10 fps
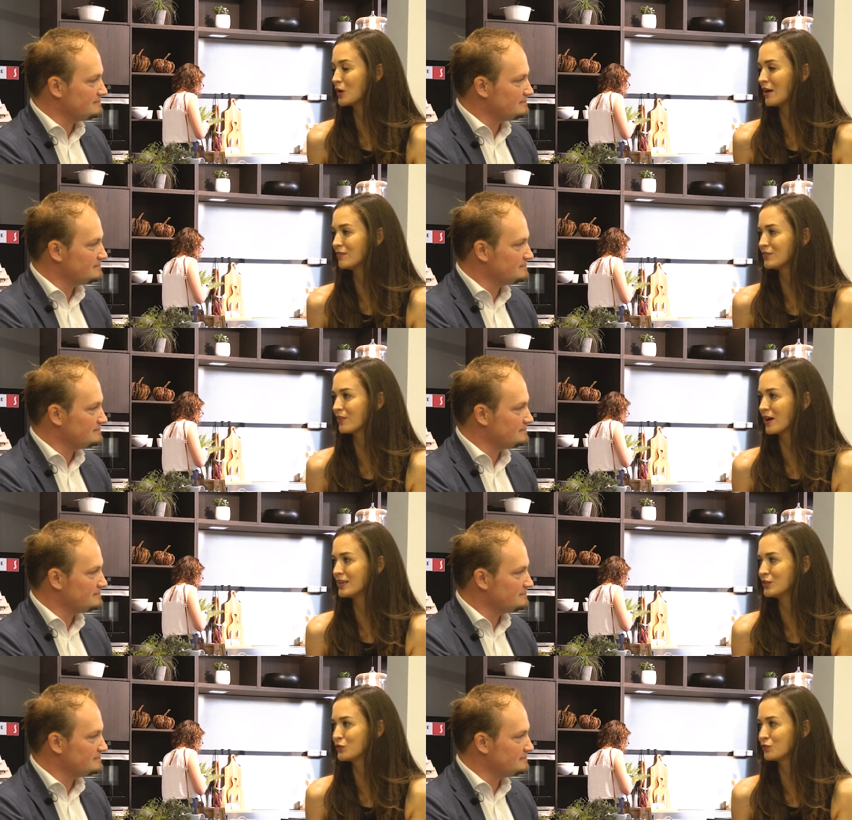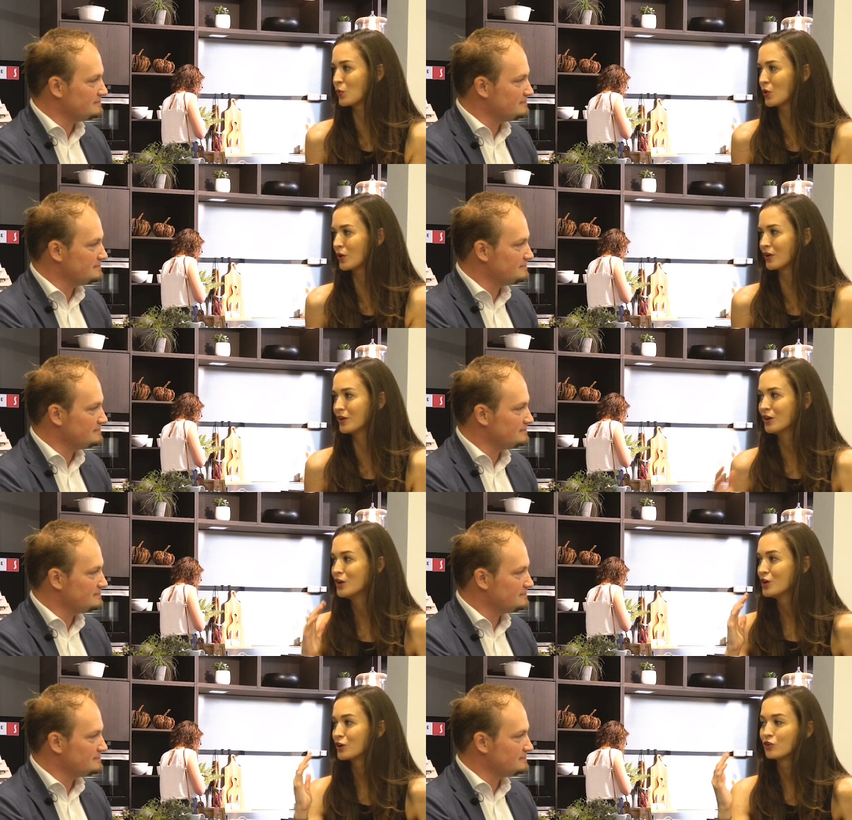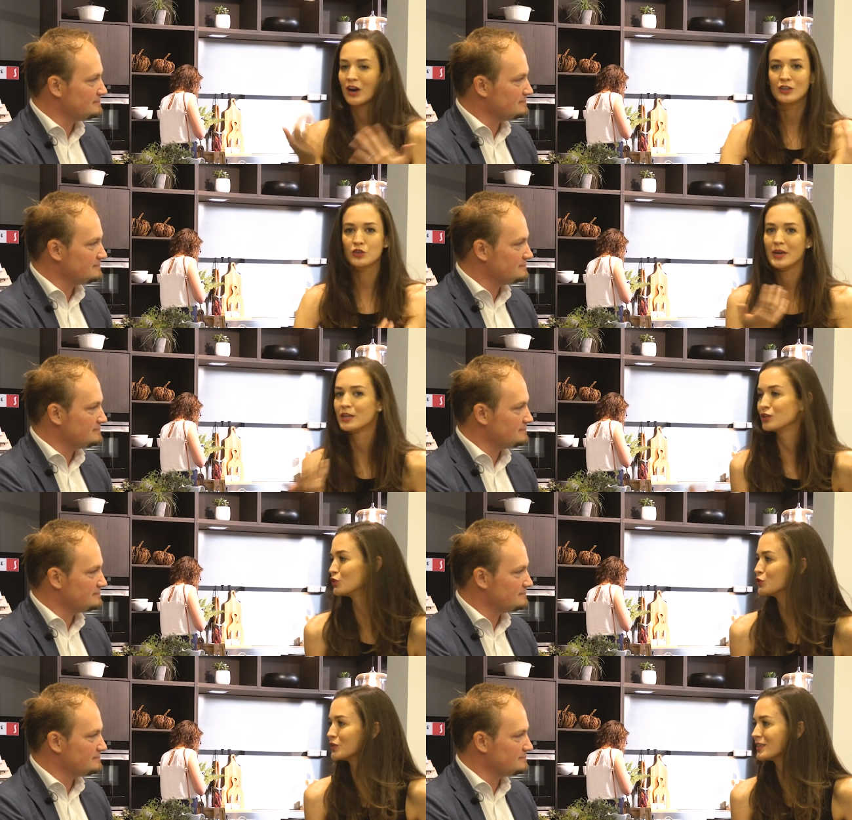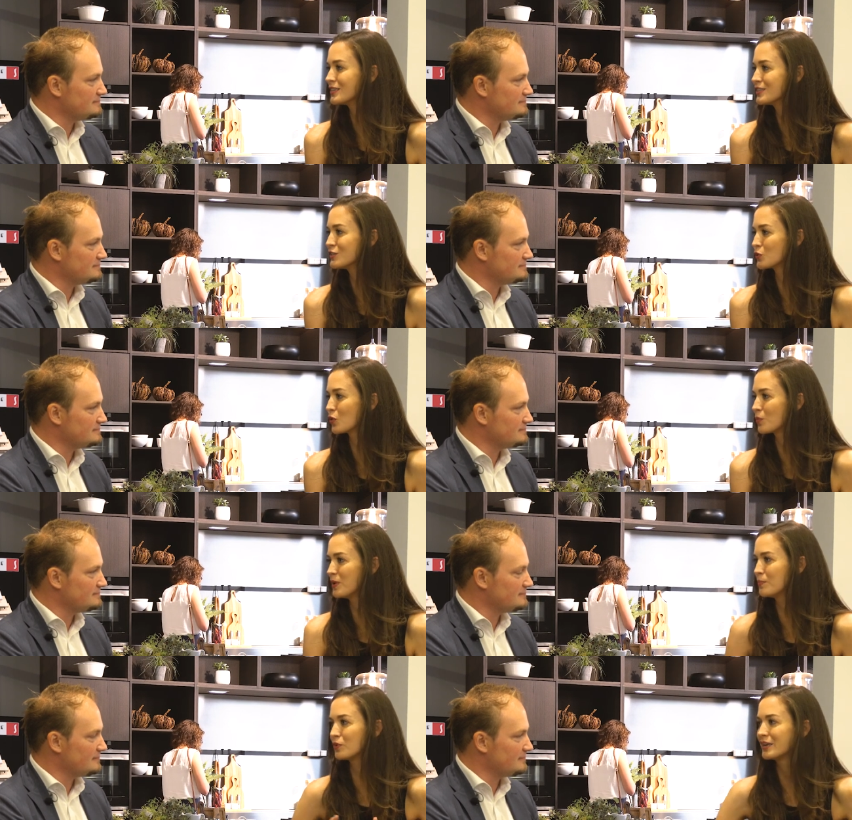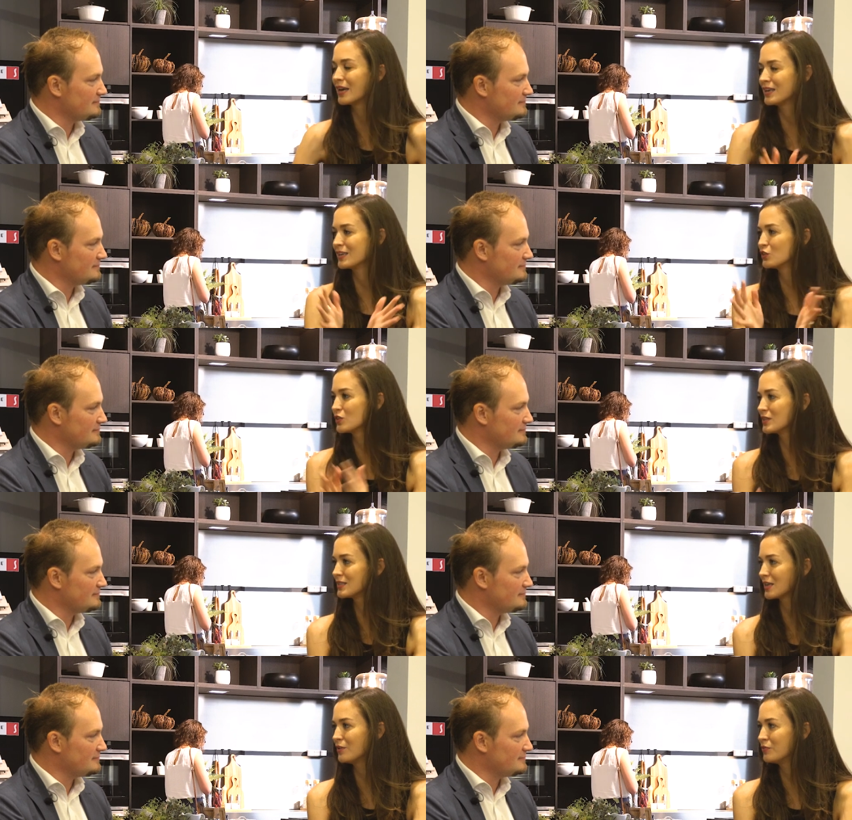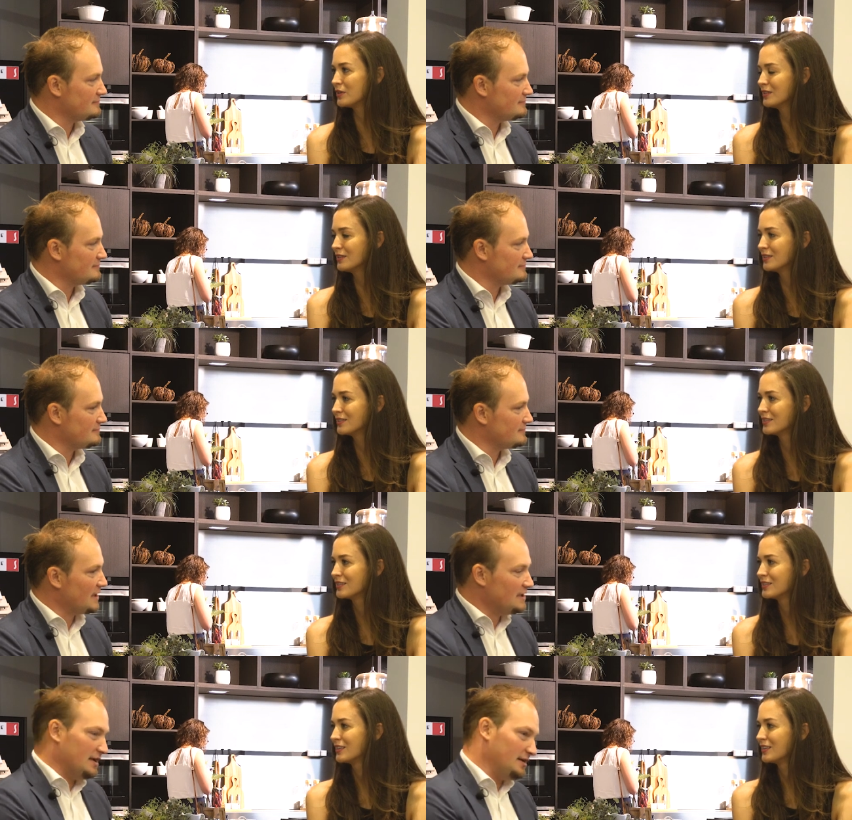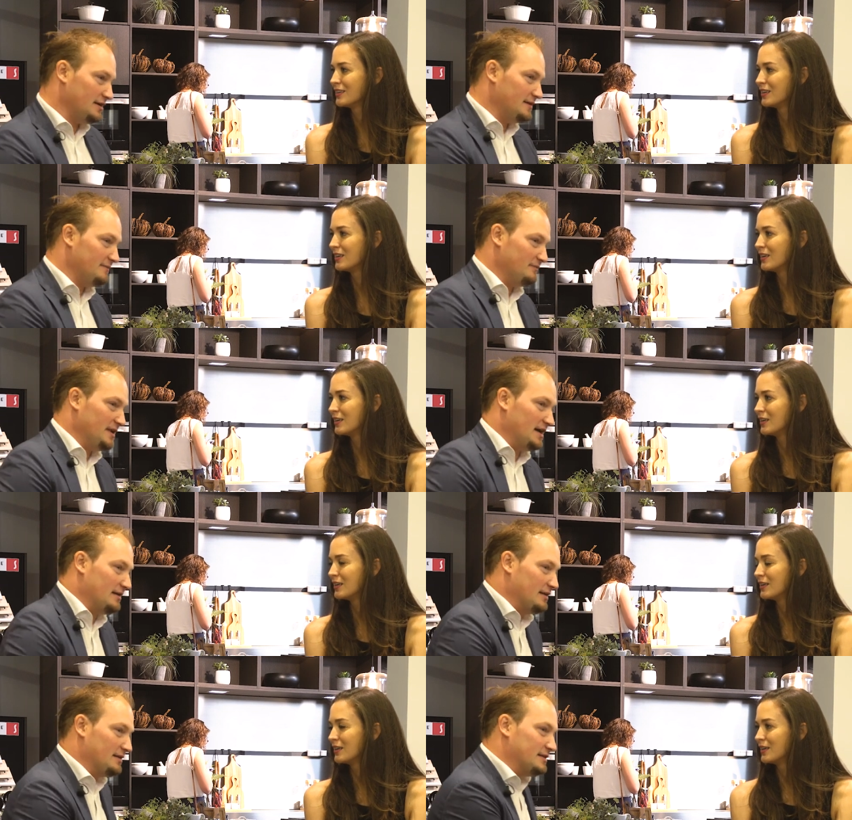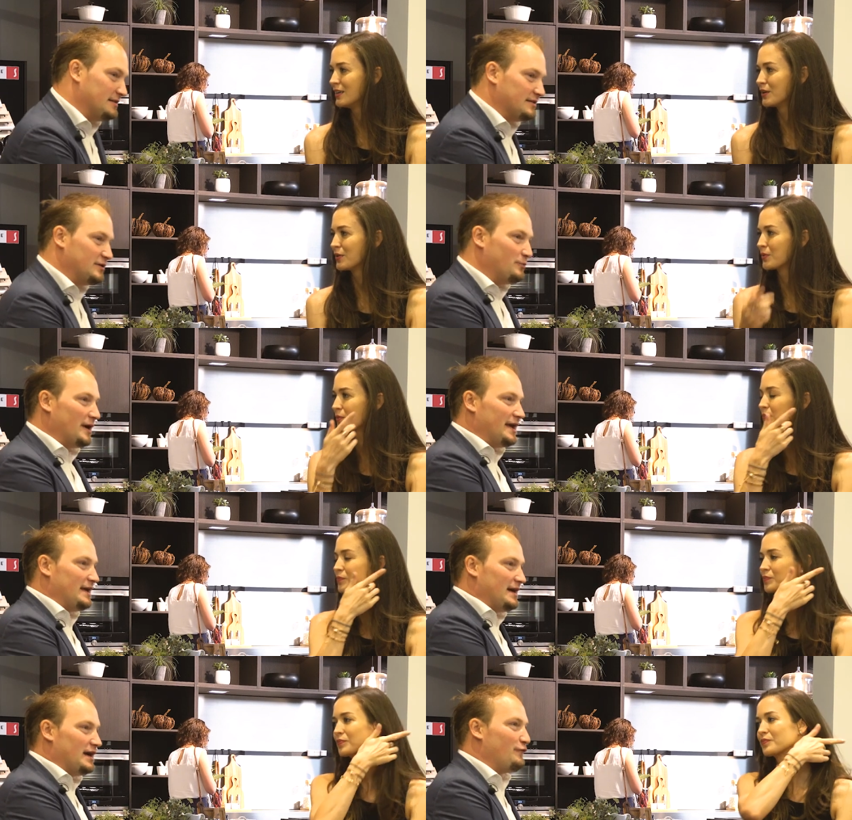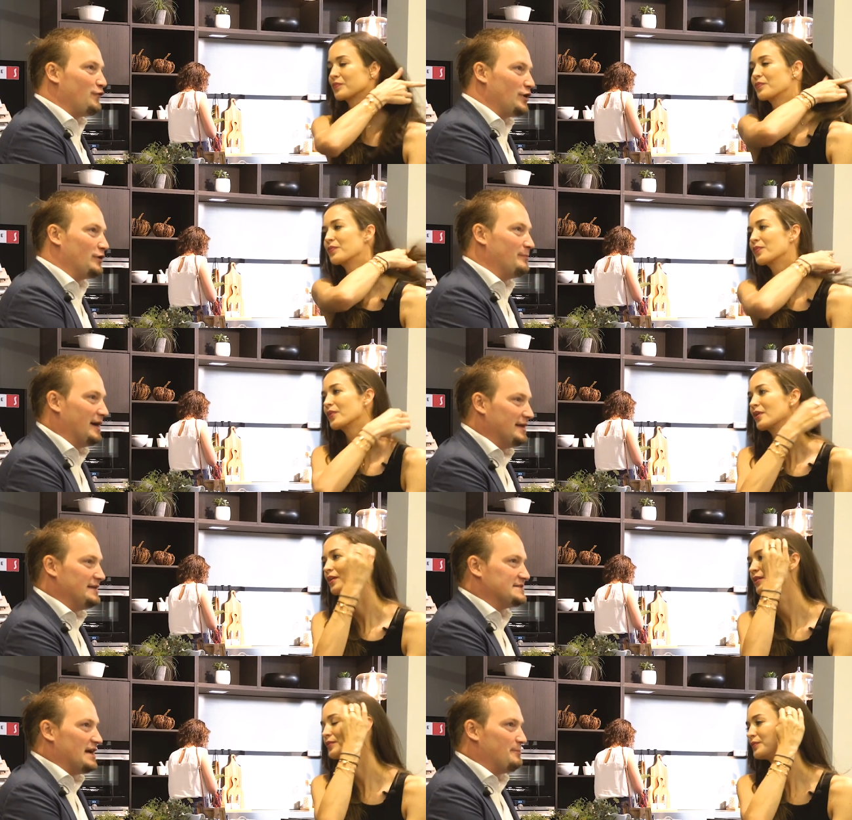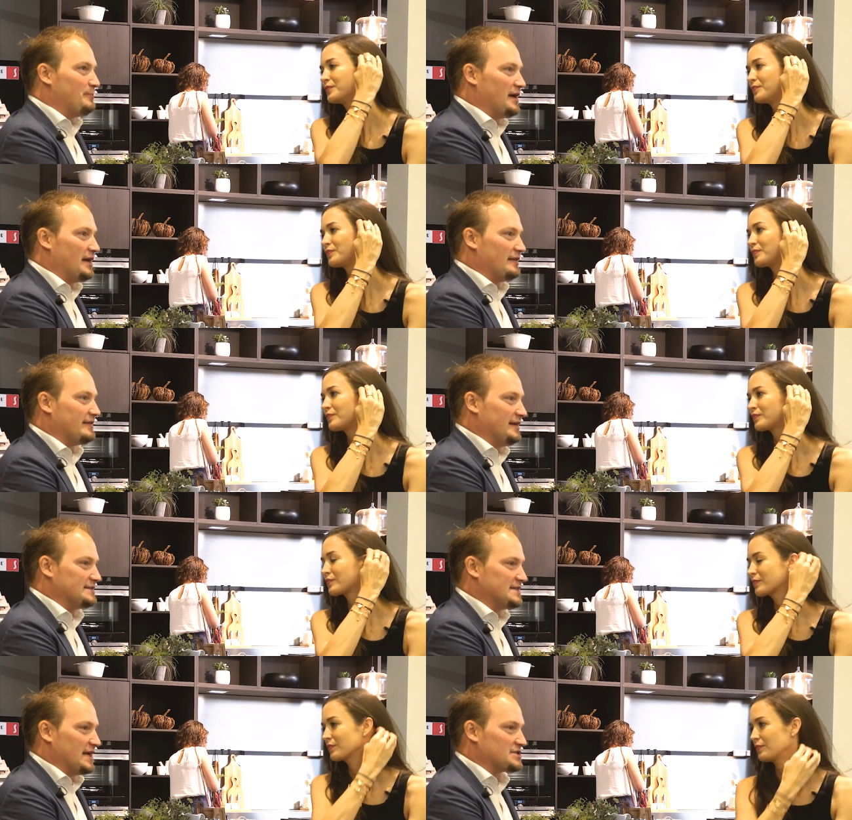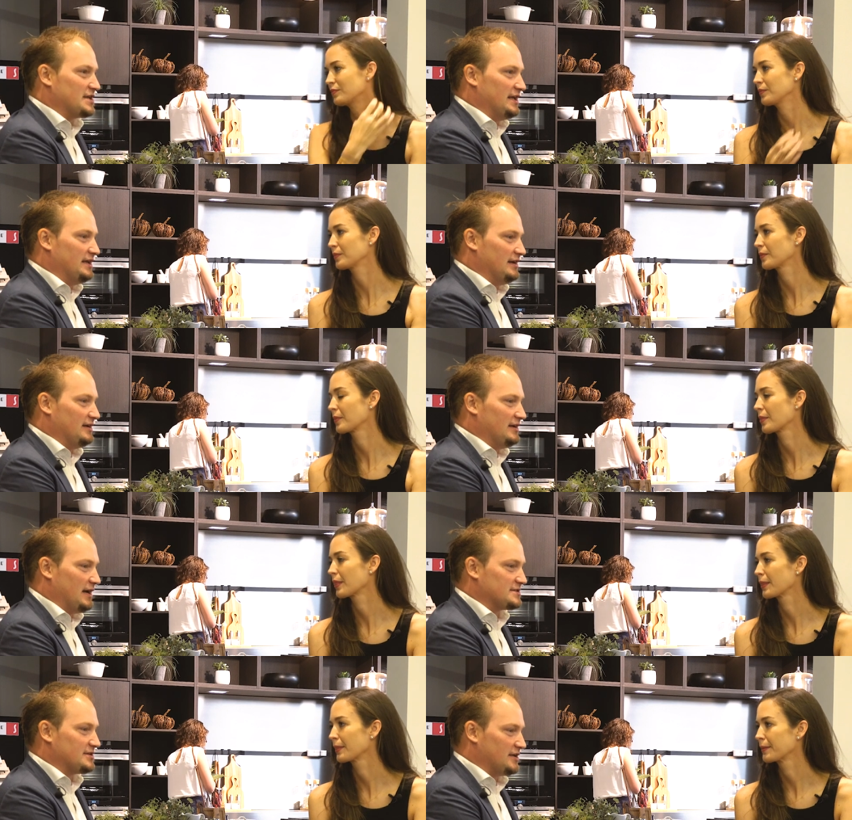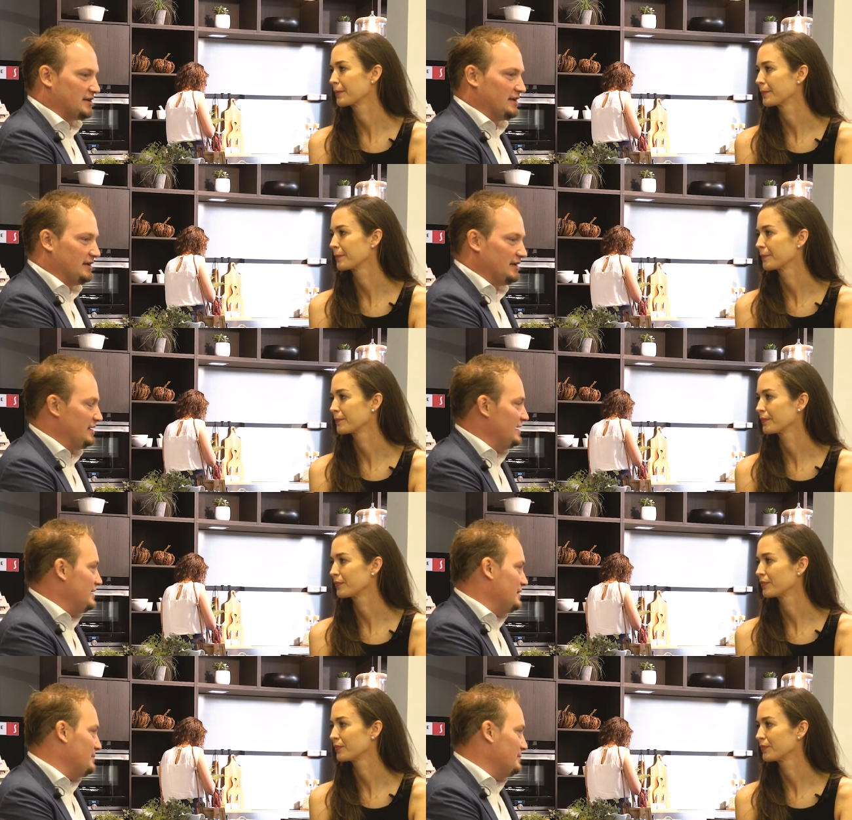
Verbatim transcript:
Speaker 1: you have advice for graduating students or people getting into the design field?
Speaker 2: Uh, yeah, the way I followed my design path is actually uh, I started in a,